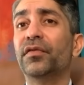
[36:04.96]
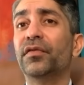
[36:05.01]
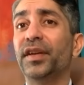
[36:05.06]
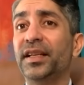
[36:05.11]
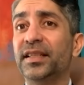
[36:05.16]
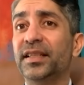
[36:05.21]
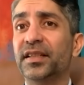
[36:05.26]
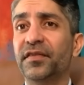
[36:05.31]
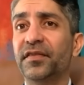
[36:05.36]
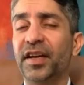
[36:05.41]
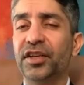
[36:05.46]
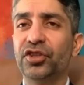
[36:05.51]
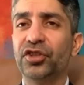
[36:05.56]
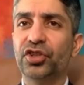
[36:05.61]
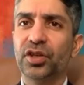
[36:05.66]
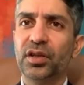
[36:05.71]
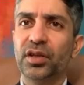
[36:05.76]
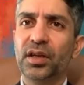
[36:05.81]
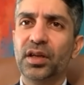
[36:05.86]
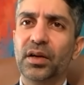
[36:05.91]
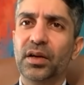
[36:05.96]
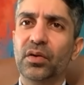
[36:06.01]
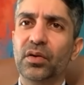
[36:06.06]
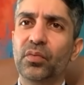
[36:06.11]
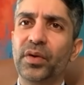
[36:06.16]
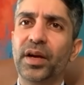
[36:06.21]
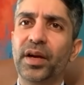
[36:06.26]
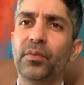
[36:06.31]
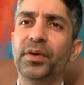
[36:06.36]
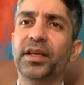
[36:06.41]
intervention,
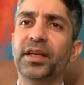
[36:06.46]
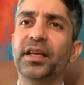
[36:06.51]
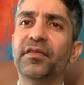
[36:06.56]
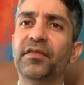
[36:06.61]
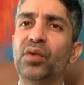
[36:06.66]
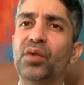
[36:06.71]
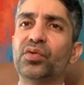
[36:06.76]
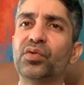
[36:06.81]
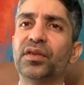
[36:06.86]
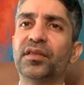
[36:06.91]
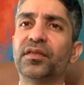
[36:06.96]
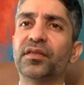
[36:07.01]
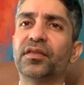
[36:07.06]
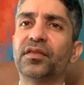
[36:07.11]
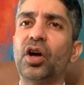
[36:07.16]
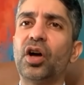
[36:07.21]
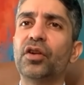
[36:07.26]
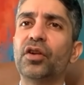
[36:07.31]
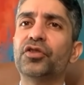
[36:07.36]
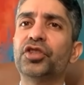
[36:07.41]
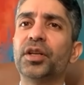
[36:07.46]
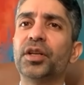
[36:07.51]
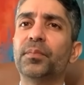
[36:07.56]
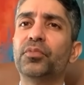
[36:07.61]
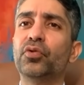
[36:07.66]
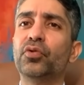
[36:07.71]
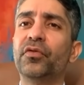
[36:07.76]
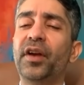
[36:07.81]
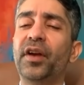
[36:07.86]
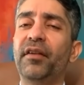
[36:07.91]
where we give out a
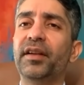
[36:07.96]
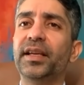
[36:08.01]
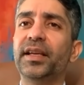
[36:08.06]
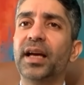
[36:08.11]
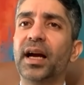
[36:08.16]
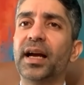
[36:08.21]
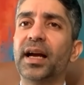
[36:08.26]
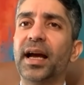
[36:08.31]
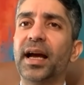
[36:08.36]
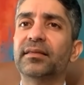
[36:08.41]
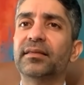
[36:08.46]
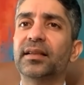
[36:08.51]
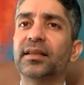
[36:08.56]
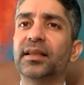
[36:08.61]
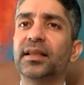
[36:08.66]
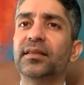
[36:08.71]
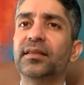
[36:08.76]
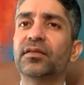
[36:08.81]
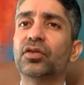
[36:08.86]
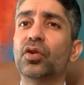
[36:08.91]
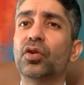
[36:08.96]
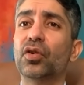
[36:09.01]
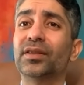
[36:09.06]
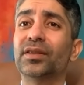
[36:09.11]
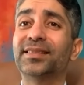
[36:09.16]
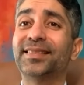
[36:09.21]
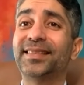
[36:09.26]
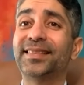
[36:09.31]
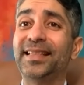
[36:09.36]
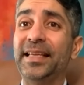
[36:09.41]
scholarship to very young athletes
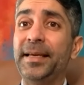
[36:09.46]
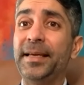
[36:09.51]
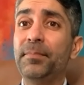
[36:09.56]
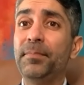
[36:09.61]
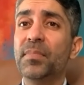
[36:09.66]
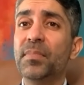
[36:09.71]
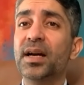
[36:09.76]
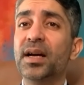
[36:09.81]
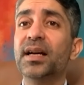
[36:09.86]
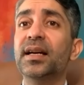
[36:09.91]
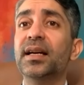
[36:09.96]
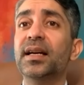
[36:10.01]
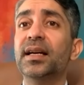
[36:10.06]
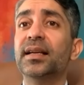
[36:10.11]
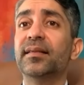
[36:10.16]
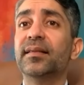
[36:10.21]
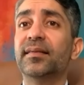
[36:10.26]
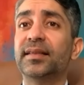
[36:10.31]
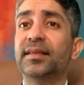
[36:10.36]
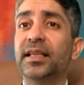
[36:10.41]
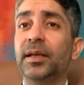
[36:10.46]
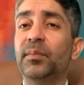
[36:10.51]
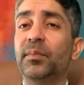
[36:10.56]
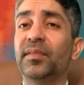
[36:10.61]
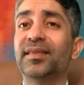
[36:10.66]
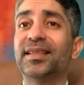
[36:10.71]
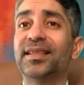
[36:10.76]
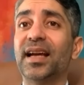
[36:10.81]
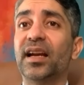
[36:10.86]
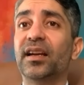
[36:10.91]
called STEAM. STEAM
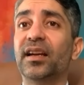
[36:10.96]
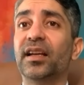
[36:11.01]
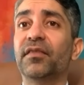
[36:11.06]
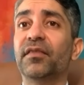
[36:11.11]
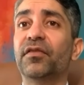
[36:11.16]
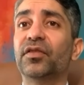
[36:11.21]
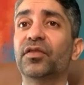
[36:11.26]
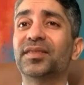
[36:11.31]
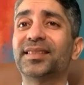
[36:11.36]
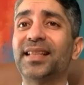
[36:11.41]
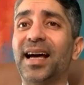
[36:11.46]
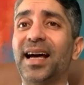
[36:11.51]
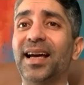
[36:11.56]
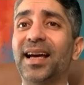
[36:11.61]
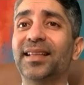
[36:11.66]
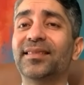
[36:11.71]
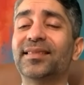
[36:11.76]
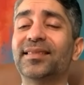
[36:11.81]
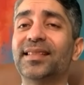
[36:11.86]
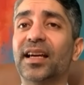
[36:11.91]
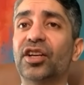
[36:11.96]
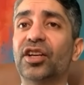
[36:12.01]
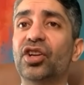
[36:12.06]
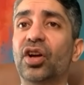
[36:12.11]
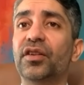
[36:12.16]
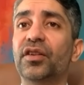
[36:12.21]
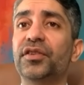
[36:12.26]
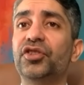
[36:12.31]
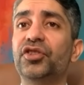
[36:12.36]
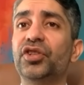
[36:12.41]
standing for science,
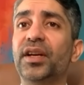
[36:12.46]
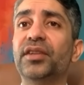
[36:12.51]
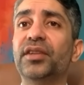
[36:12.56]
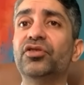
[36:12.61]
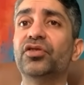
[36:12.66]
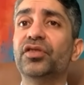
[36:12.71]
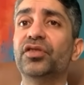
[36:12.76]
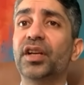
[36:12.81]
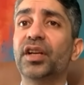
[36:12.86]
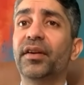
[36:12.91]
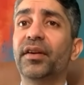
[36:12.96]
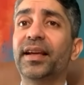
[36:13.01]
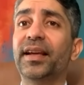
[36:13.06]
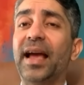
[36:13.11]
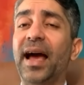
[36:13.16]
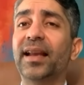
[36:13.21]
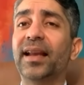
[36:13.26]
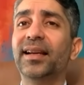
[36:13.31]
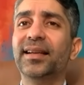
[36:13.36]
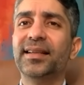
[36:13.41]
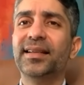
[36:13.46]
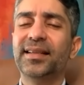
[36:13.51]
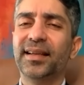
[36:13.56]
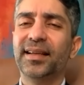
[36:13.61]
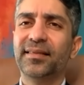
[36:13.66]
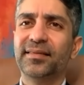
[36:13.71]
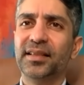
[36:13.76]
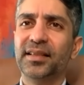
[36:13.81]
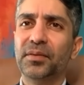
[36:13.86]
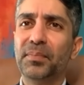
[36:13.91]
technology, engineering,
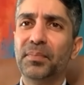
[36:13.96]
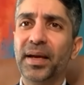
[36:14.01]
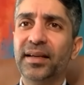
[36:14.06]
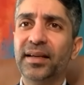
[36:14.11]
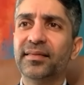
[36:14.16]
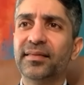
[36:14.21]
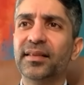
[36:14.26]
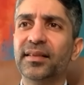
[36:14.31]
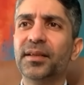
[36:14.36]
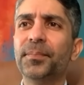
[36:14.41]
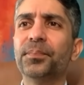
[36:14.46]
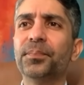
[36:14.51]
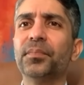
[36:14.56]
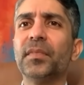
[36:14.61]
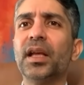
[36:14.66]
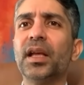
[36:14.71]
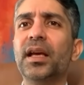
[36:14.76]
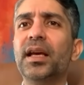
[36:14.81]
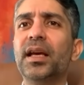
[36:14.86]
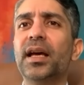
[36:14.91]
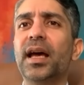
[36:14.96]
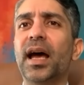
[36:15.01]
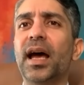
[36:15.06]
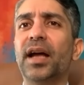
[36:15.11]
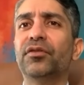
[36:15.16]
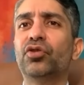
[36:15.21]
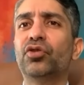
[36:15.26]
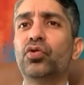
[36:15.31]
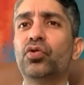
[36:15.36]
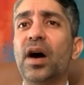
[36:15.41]
analytics, and medicine.
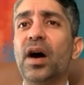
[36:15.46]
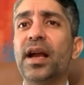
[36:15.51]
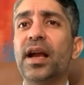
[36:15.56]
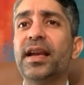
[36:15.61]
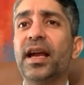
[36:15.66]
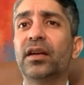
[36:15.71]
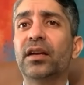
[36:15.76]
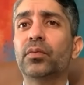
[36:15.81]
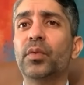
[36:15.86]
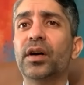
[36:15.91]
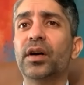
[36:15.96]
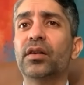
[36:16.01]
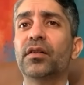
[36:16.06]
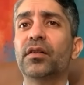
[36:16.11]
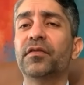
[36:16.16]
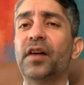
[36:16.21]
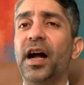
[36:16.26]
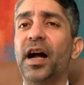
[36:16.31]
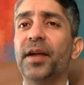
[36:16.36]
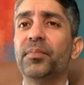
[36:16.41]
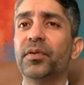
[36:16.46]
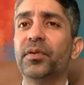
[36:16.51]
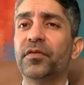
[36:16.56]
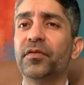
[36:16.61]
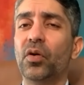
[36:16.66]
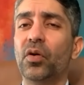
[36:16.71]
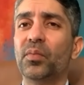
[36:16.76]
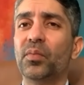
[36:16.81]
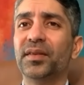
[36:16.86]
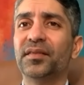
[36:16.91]
And through our network of high
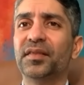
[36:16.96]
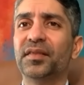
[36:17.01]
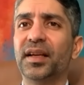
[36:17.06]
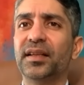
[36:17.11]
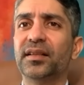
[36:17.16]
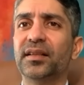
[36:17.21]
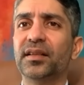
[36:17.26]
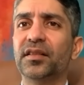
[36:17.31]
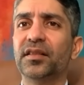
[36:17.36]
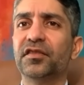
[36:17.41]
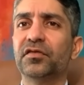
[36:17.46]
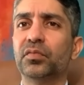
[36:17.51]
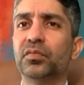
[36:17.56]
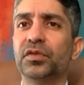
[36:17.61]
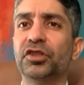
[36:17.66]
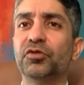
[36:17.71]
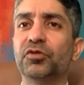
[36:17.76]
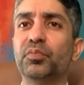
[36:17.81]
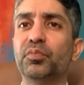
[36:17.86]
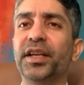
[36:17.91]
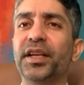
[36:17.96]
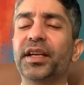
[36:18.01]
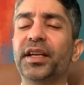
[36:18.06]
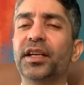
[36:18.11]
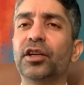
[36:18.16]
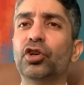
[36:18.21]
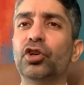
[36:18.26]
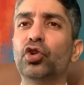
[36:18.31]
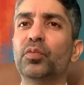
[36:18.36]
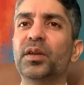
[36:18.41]
performance centers, which bring
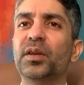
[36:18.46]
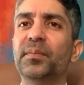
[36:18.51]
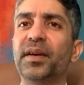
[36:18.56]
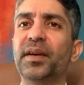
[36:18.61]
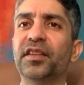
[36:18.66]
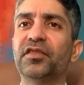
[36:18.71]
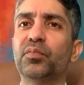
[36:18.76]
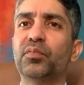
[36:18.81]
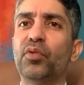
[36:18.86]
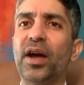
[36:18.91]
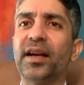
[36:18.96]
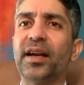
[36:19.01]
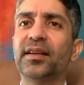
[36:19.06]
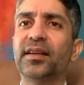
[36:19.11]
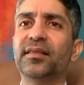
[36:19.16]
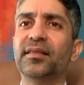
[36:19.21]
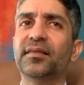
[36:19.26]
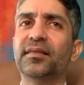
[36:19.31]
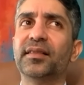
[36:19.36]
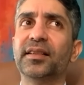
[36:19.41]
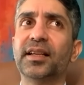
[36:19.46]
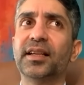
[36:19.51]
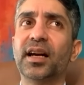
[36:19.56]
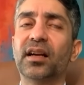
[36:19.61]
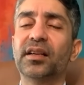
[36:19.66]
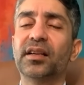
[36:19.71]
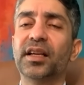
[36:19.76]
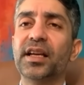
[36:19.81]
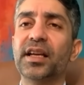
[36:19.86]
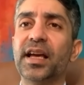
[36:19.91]
in global best practice and
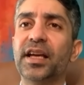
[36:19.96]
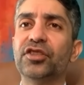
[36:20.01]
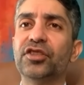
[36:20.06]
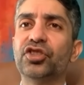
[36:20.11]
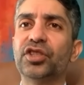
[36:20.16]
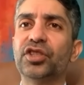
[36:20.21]
cutting edge